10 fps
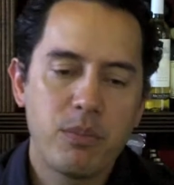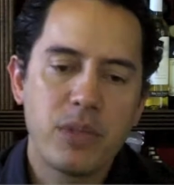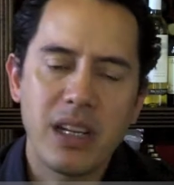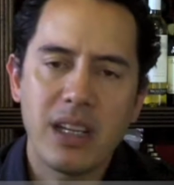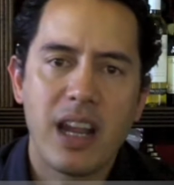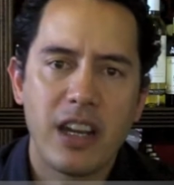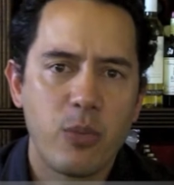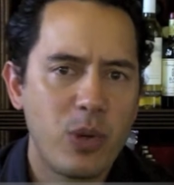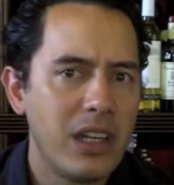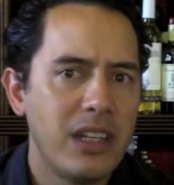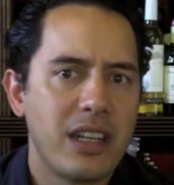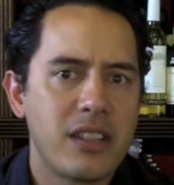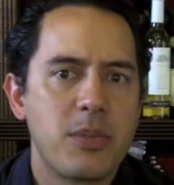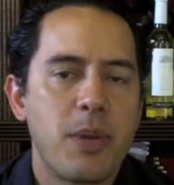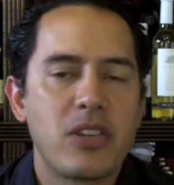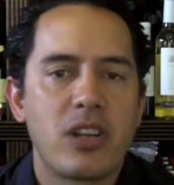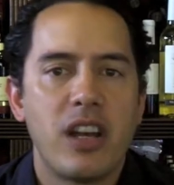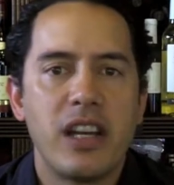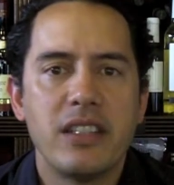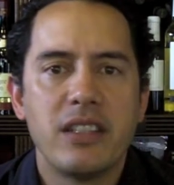Delicado really does
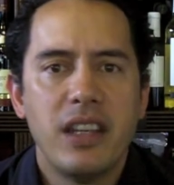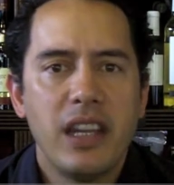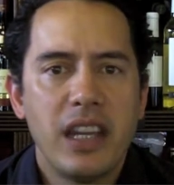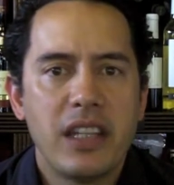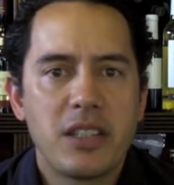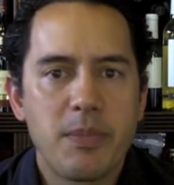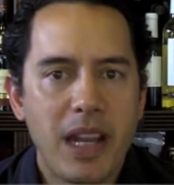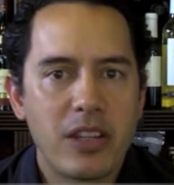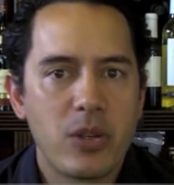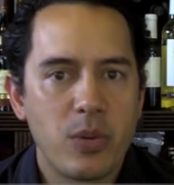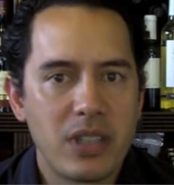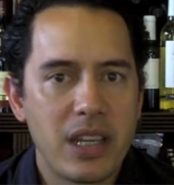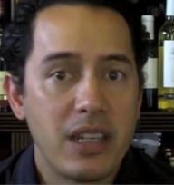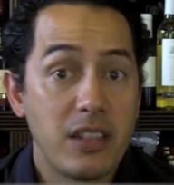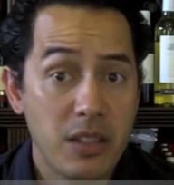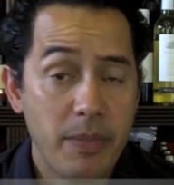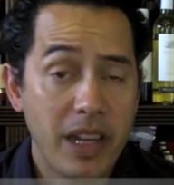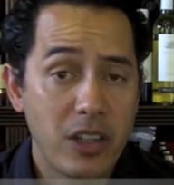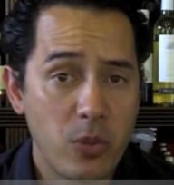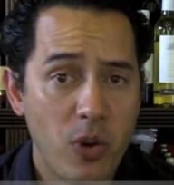specialise in Spanish cuisine and
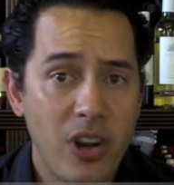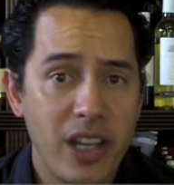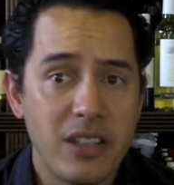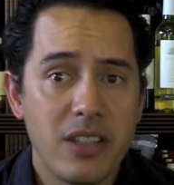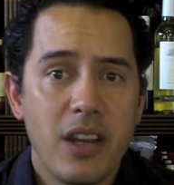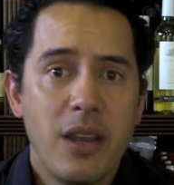Spanish wines,